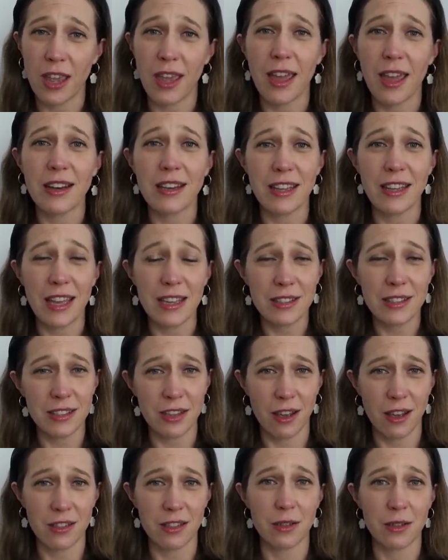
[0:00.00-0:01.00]
and get
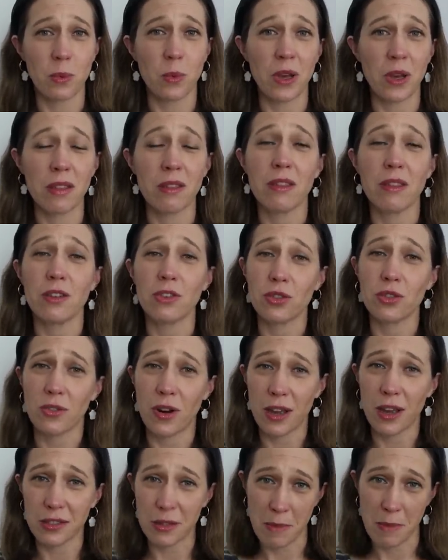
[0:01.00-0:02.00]
started with
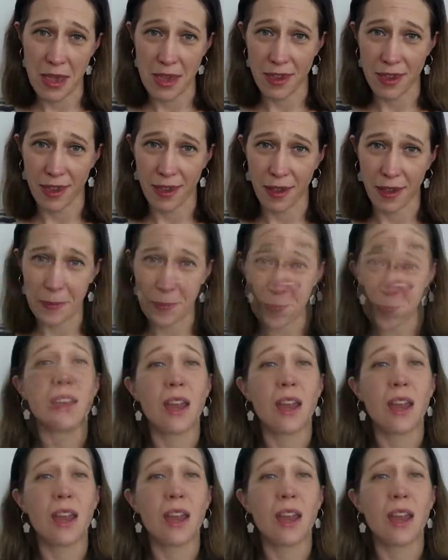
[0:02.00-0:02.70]
trouser making.